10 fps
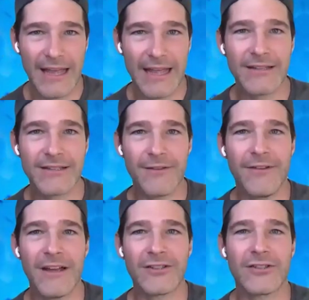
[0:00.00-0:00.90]
his
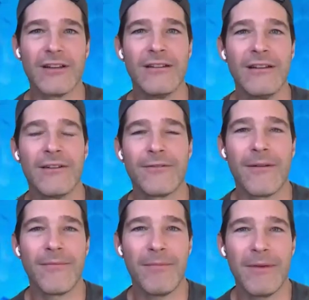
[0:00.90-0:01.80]
eviction
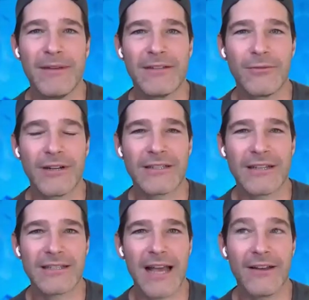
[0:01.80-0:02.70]
from the
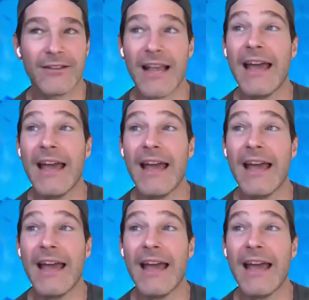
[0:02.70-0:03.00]
BB26 house